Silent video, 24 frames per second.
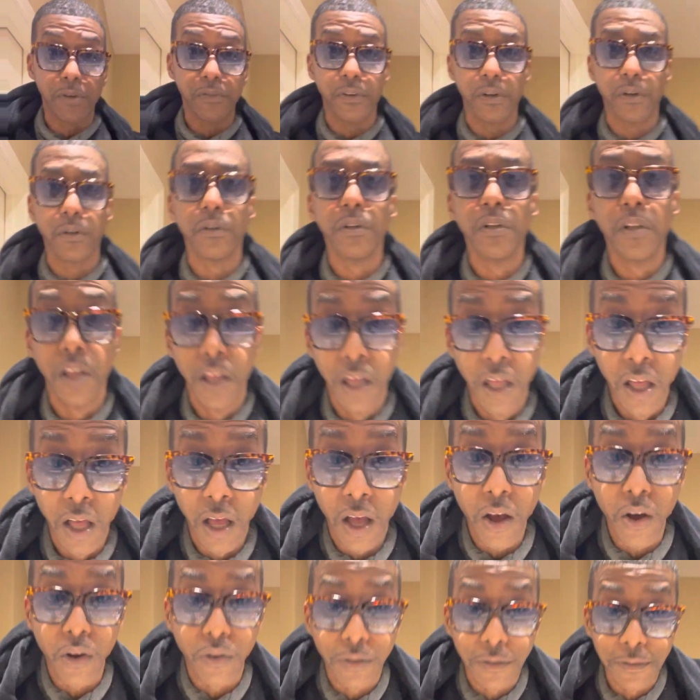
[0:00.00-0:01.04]
phone.
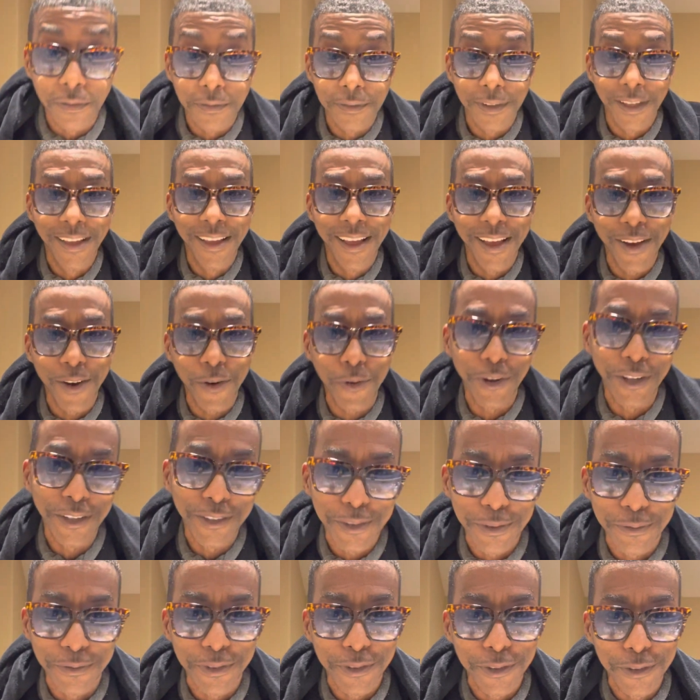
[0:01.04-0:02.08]
Oh, I ordered
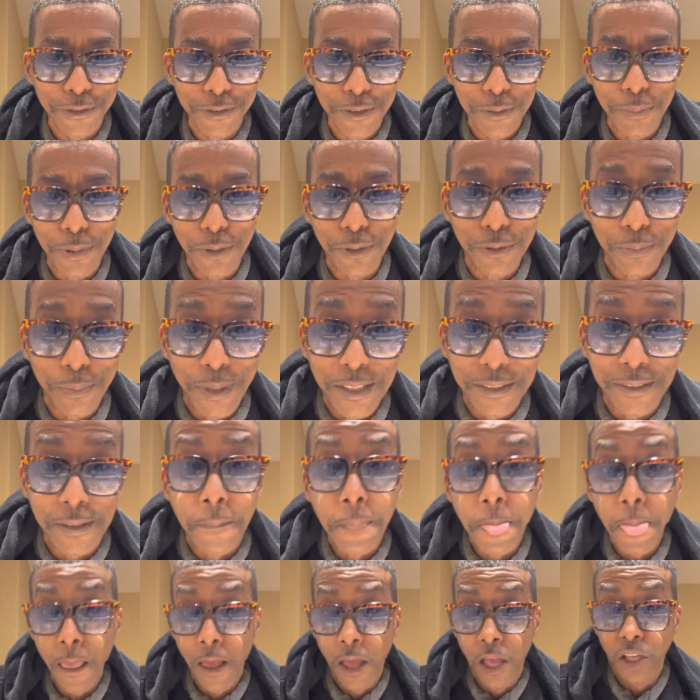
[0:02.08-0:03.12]
some food from Postmates.
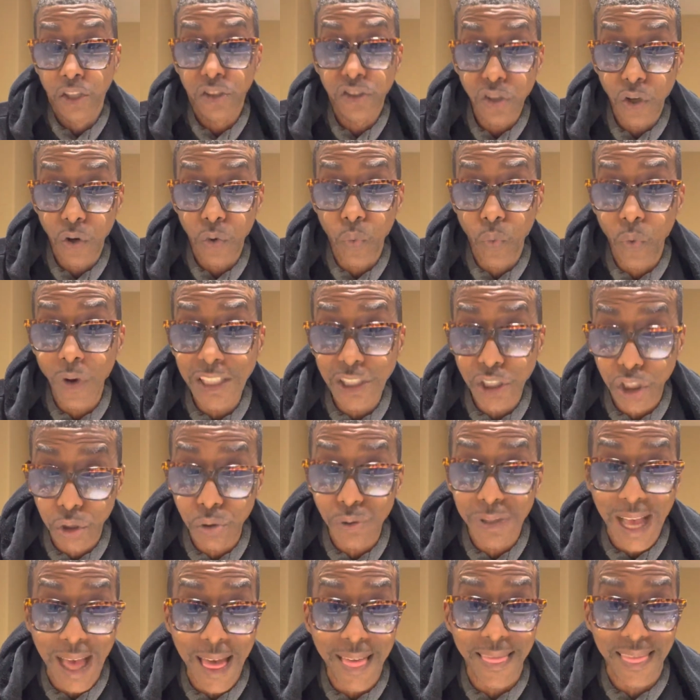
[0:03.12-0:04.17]
So once
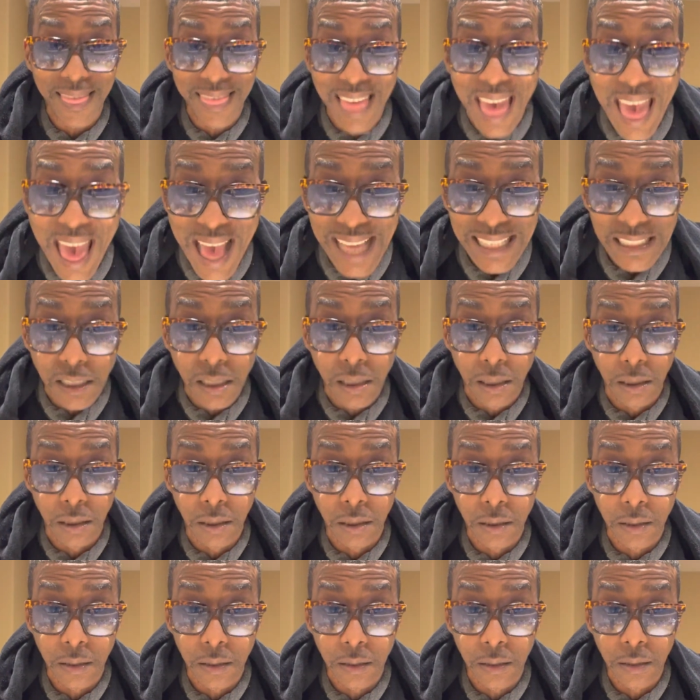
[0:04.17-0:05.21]
you got that
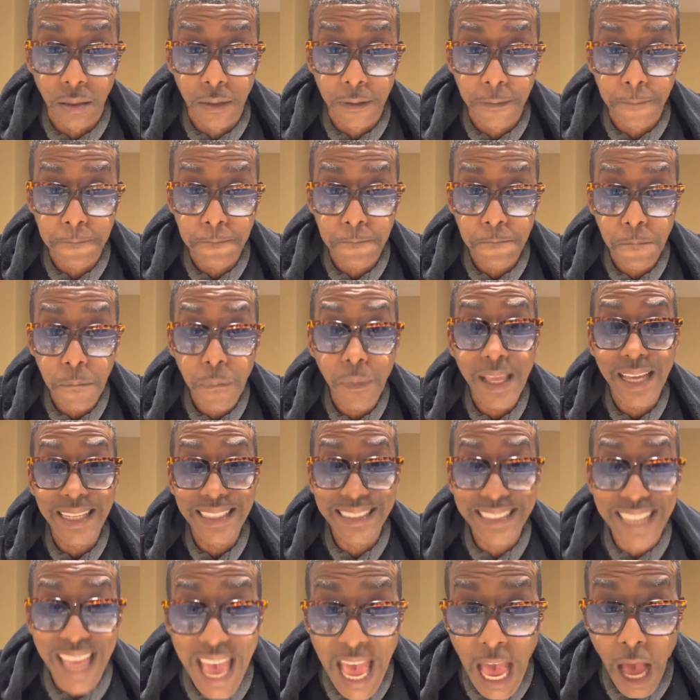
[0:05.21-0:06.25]

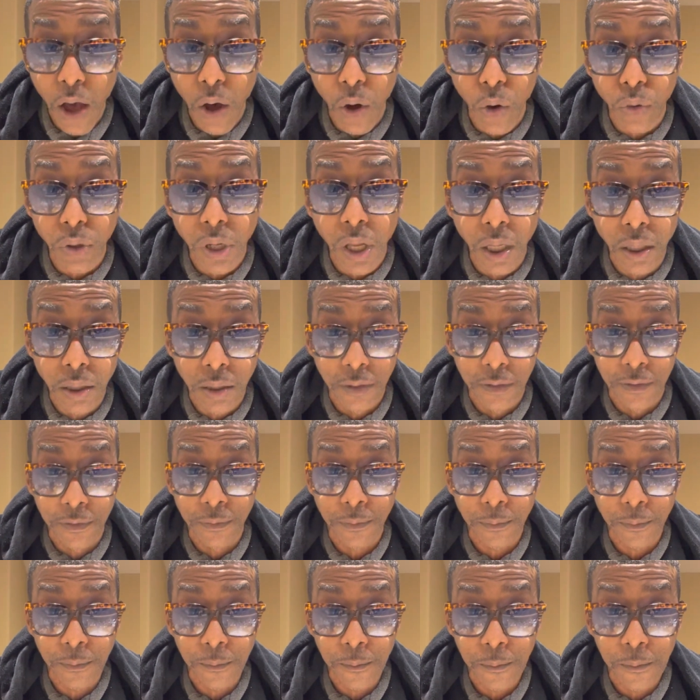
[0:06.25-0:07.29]
down,
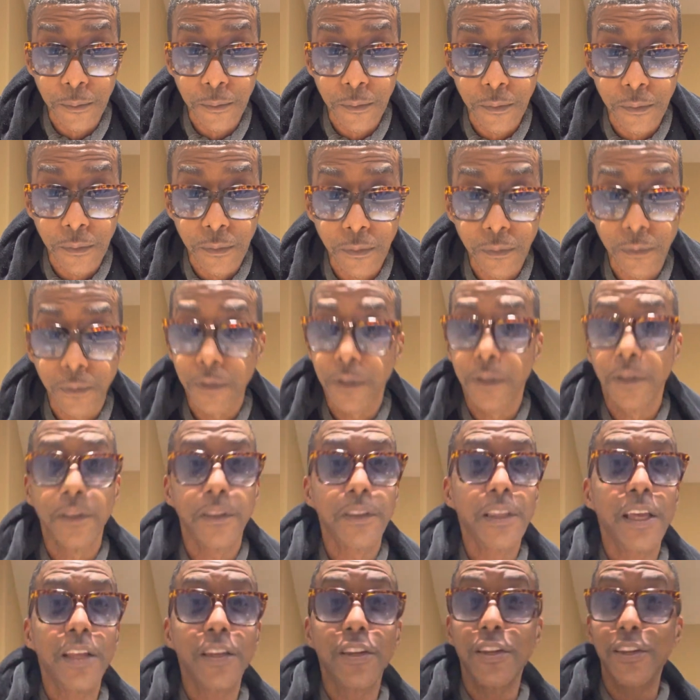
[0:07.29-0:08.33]

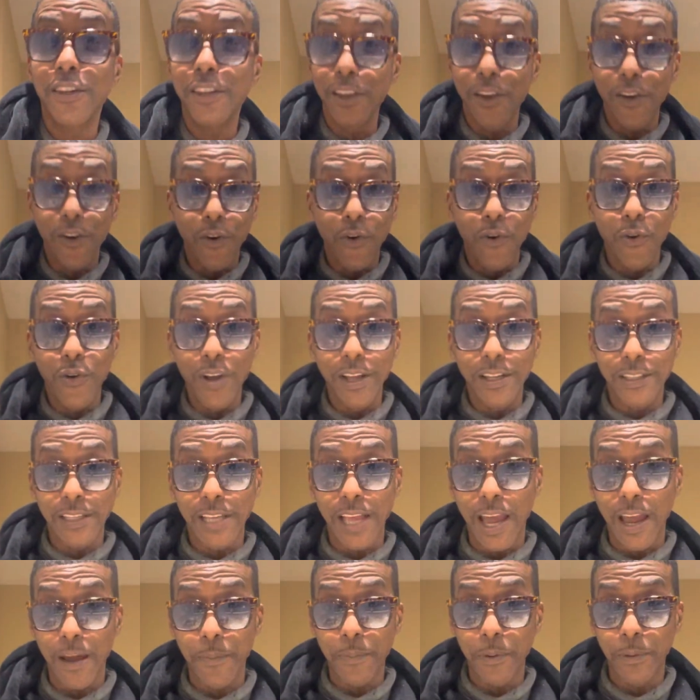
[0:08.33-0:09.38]
then the whole
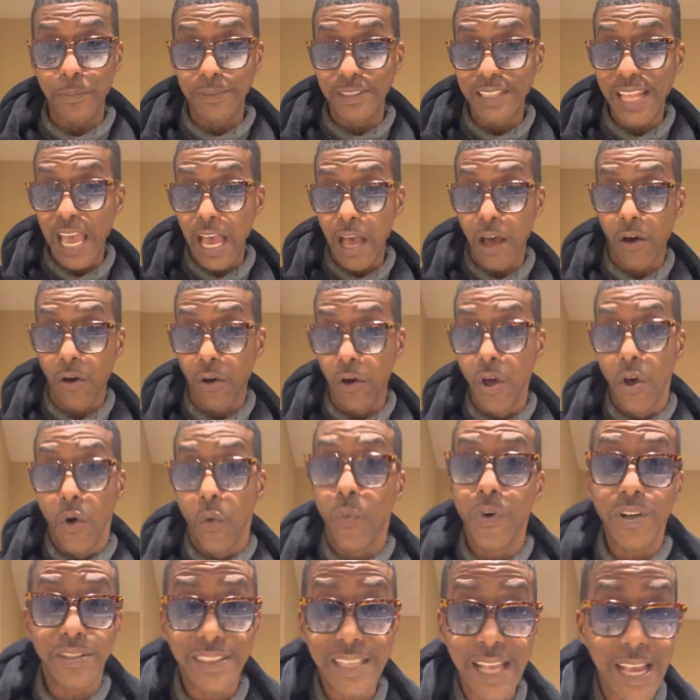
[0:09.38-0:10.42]
entire purpose. Now,
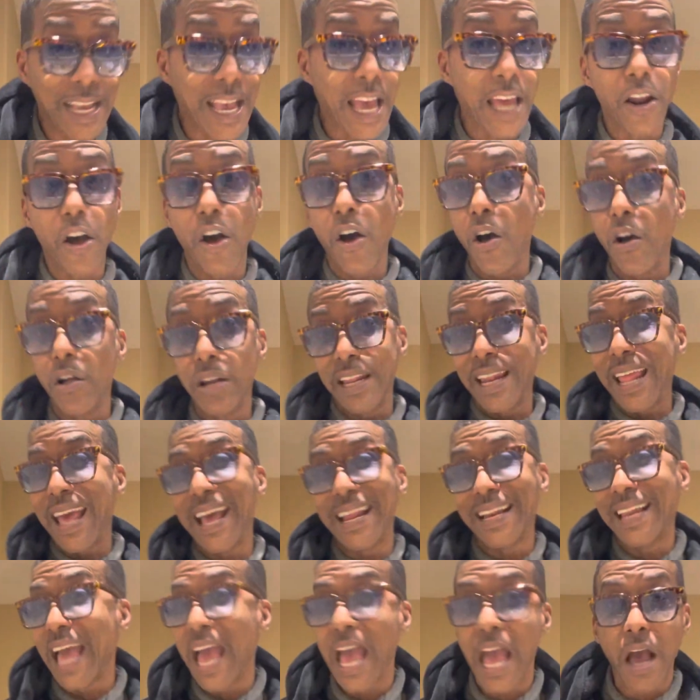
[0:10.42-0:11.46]
once I got all of
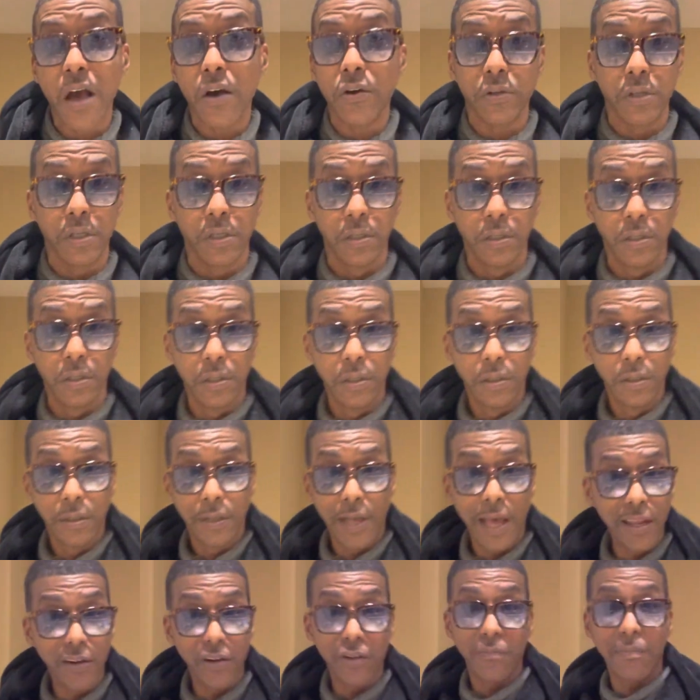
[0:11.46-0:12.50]
that down,
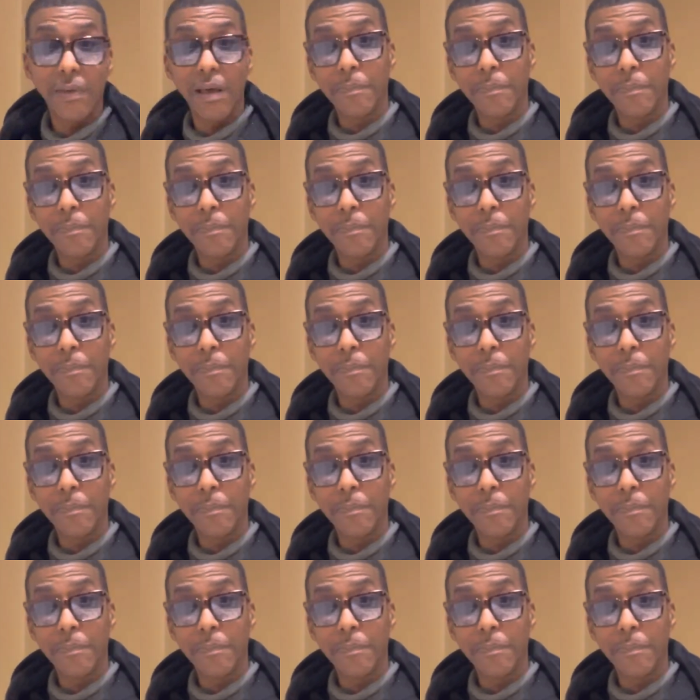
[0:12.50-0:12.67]
I know my